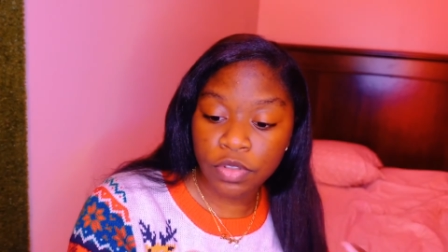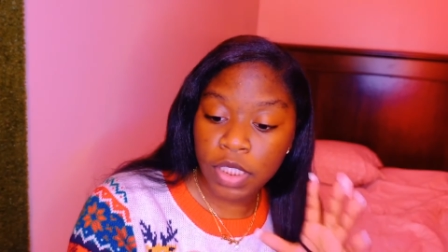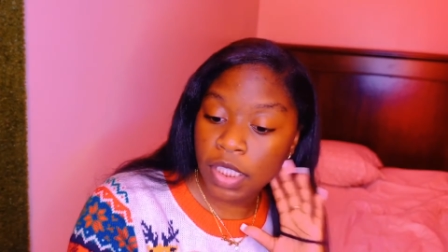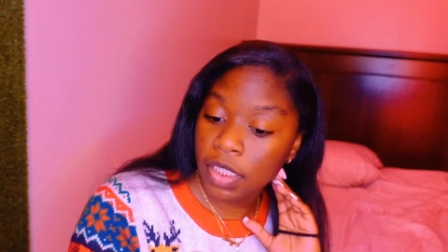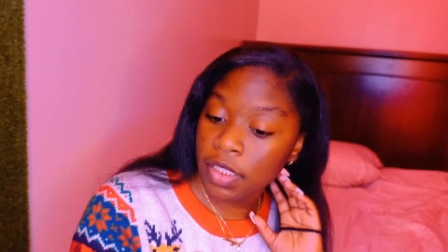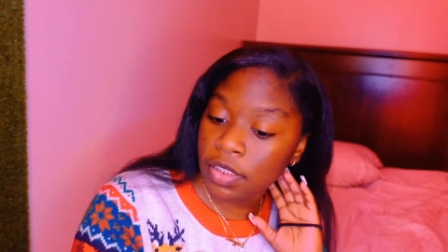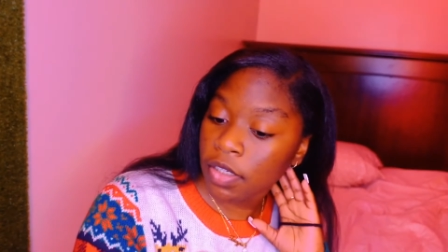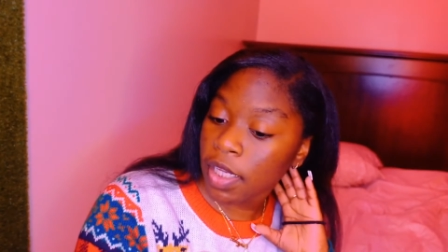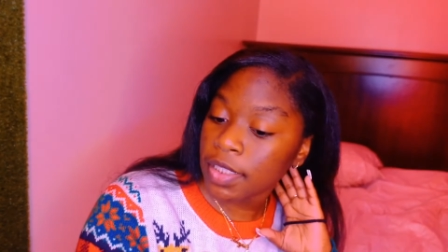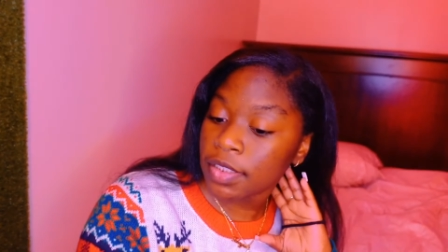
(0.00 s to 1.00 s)
It is
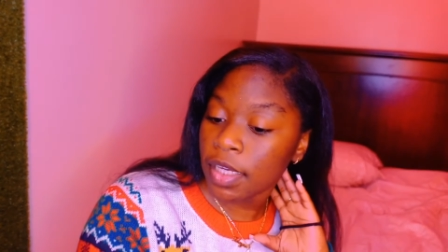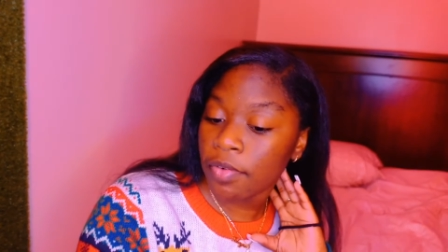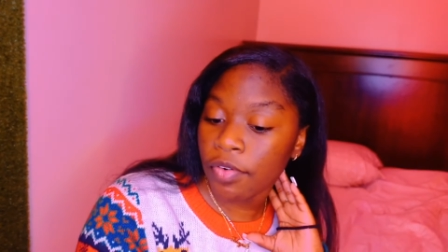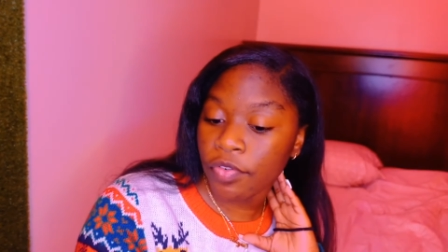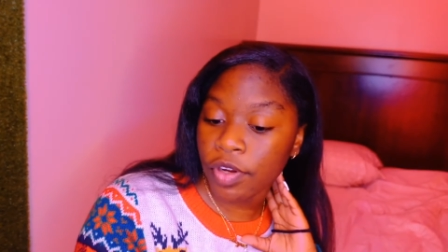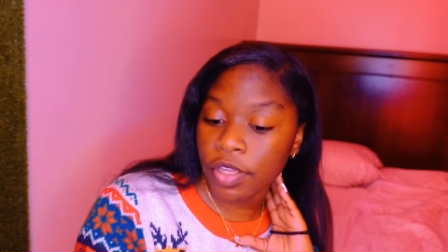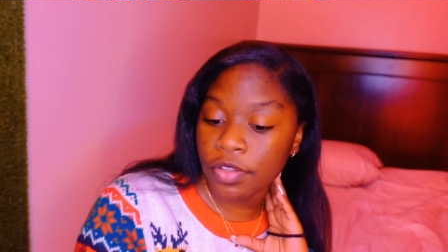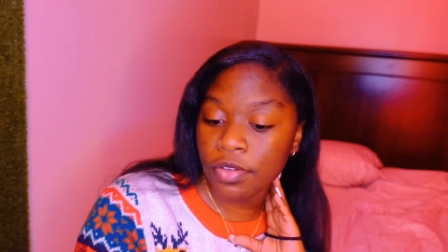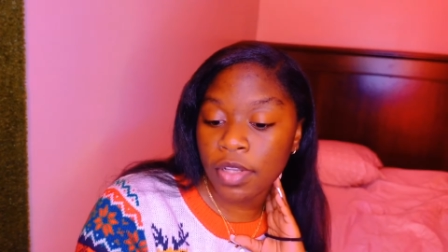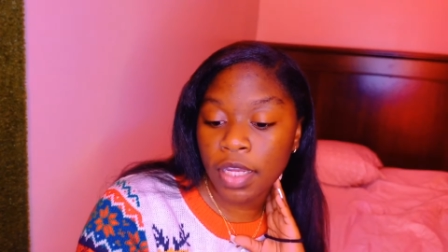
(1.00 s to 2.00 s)
okay to have a friend
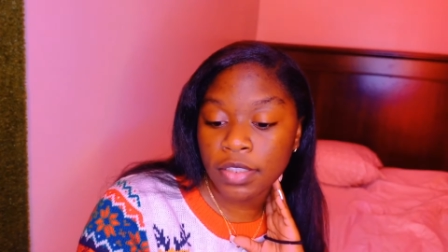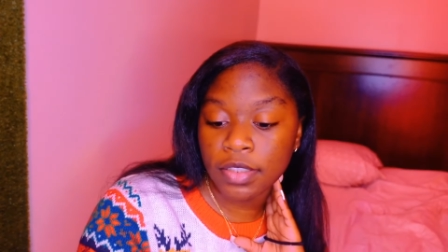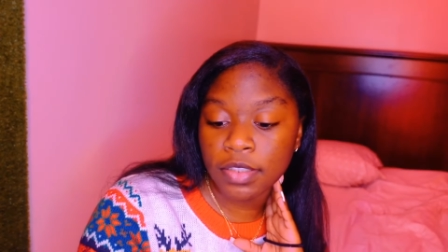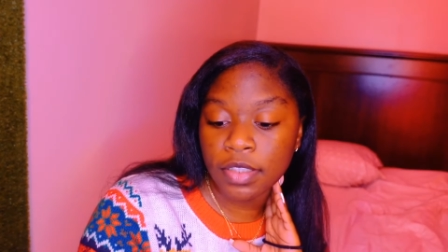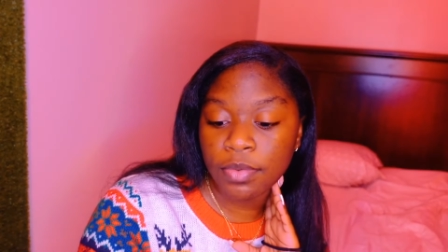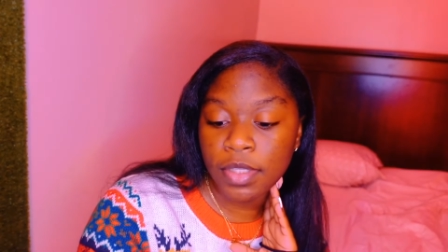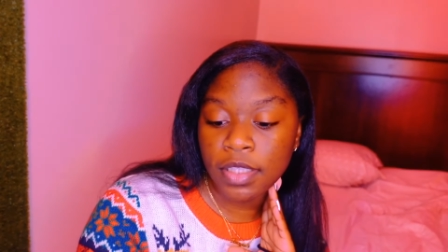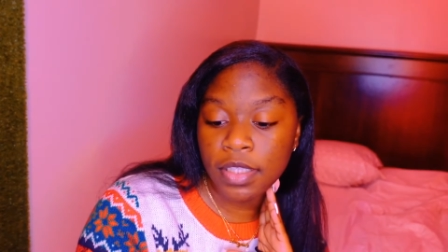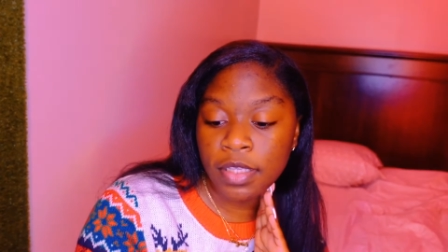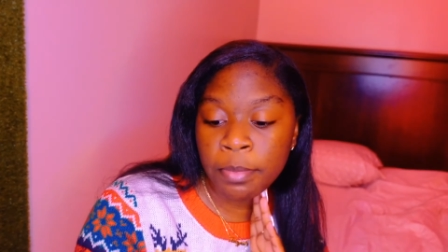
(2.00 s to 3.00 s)
you like to sit
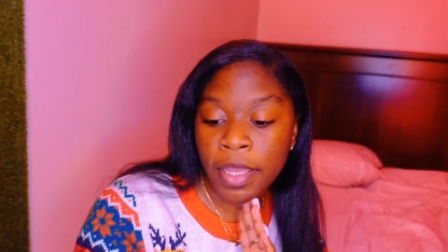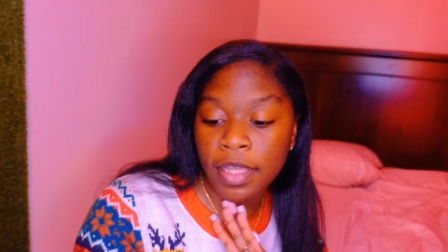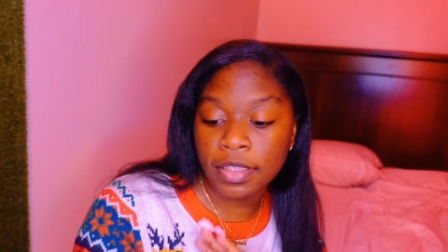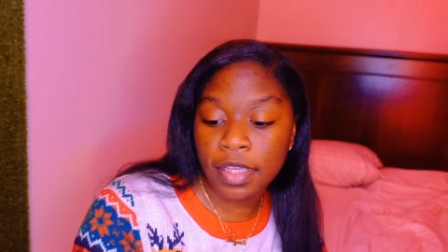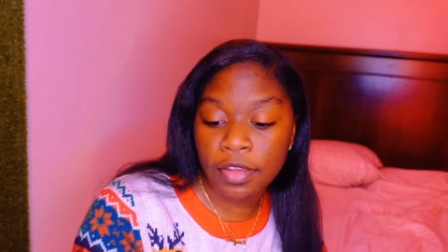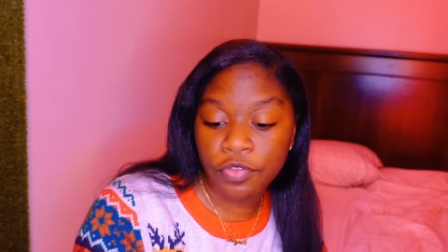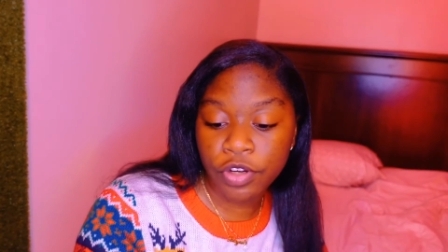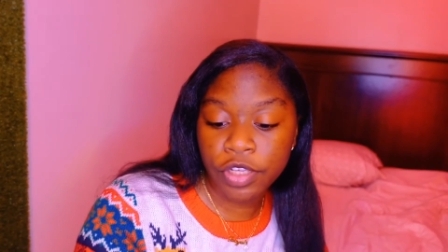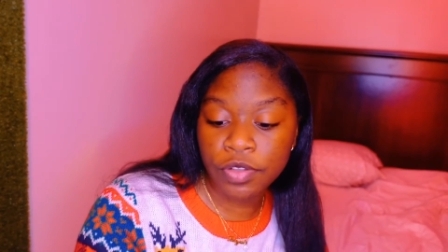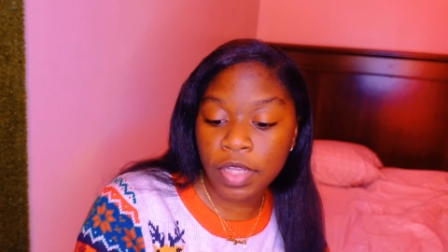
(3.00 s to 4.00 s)
with in math, a
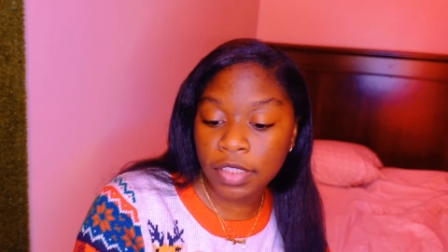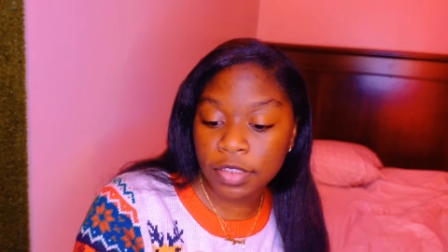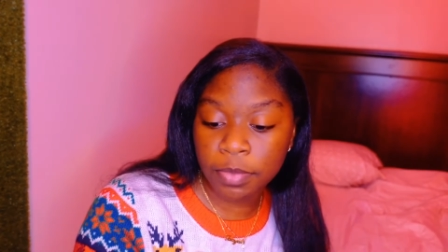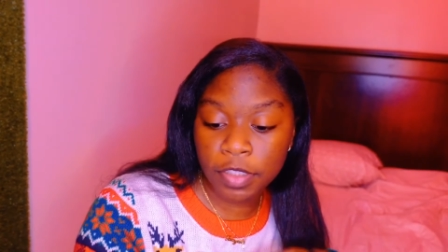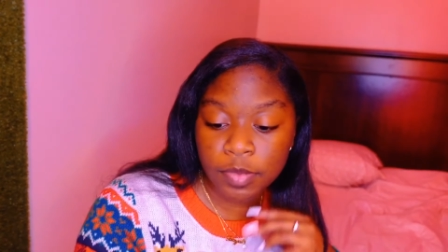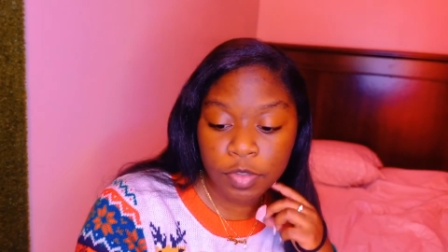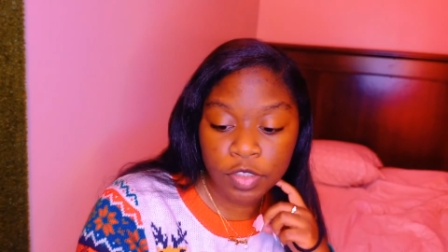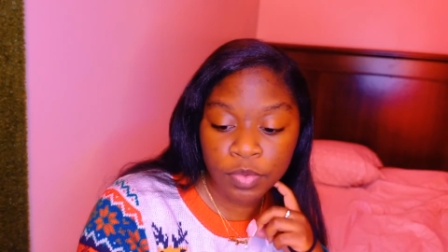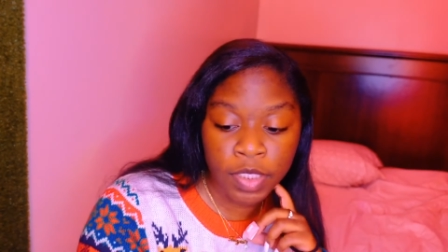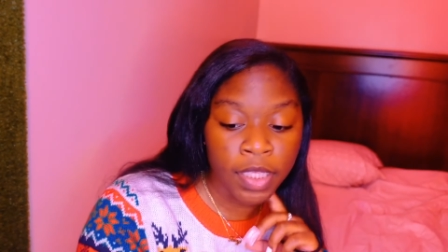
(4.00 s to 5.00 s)
friend you like to play
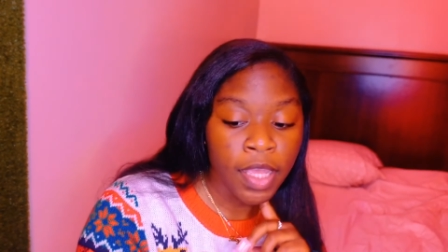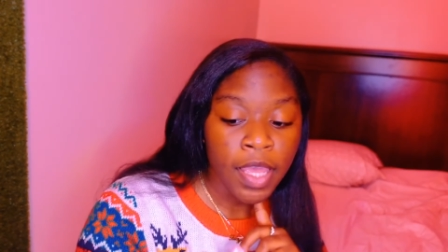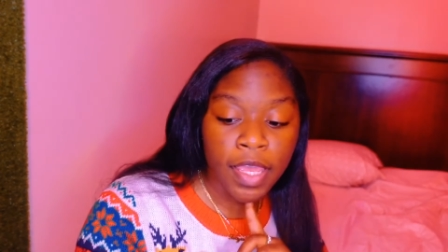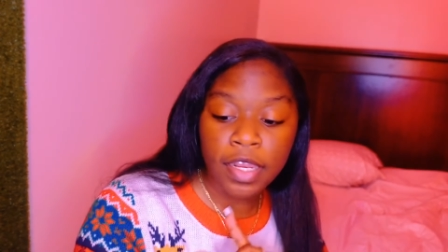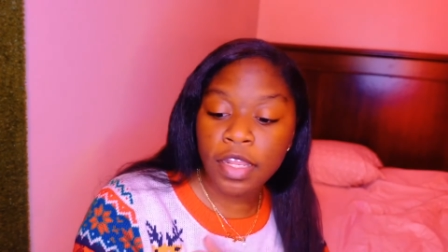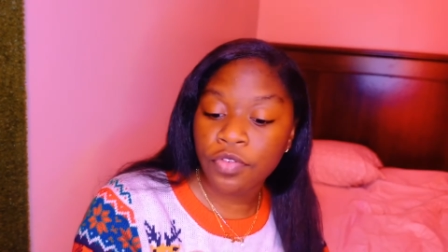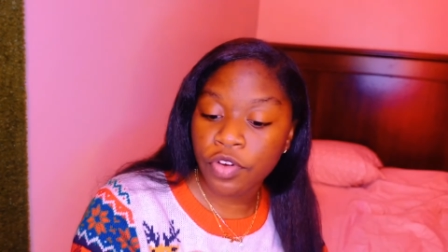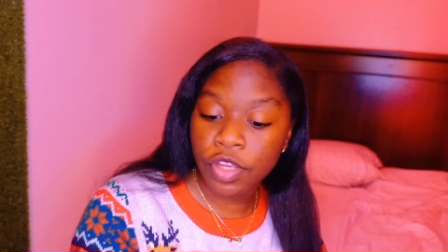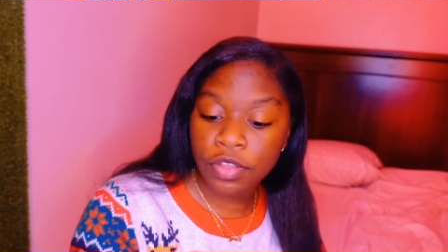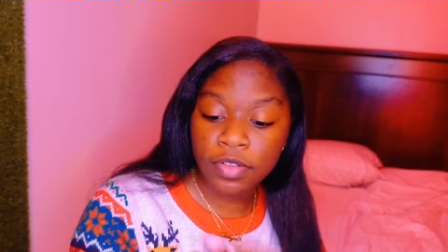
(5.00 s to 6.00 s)
sports with, and a
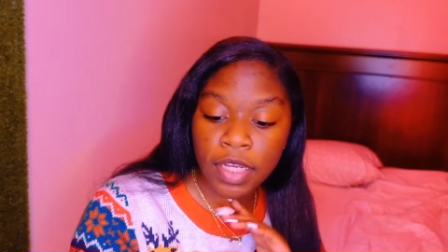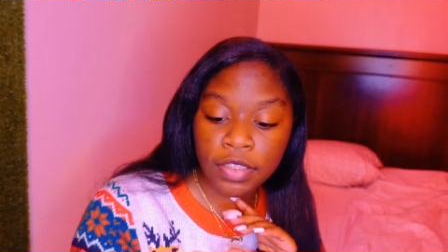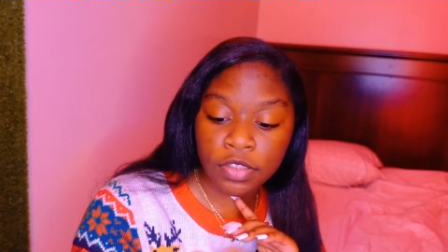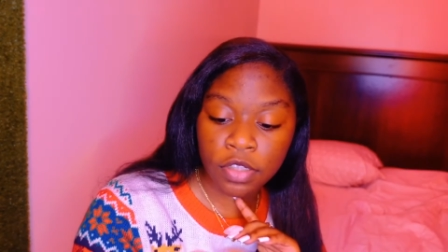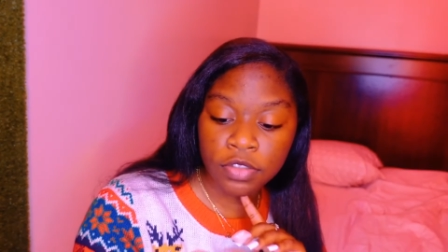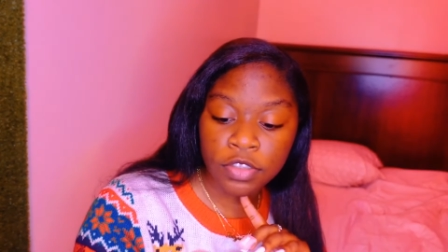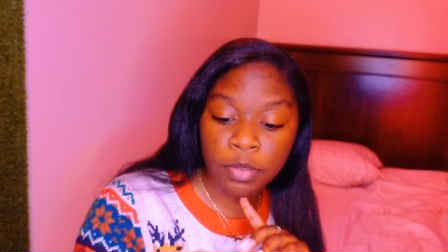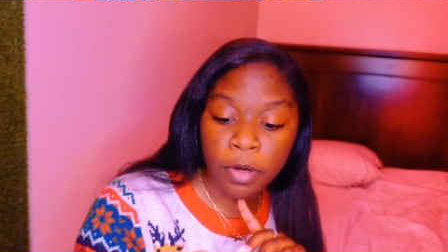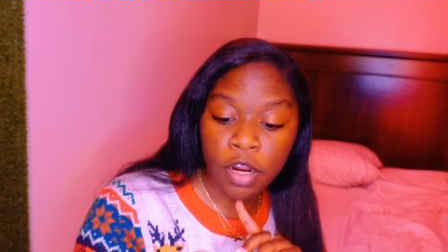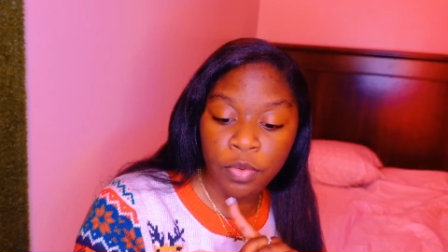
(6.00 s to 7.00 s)
friend you like to go to the
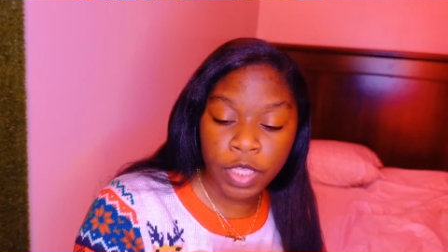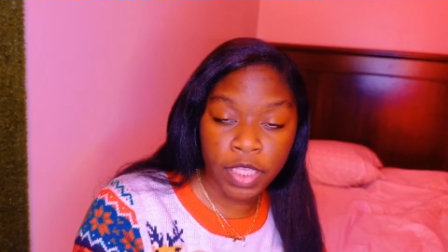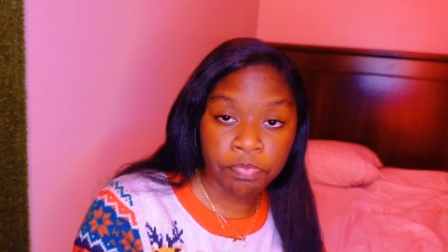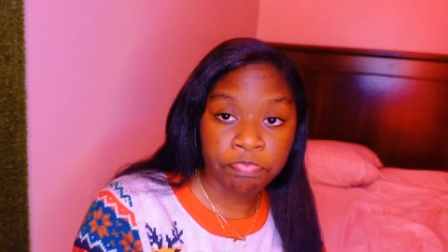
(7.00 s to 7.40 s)
mall with.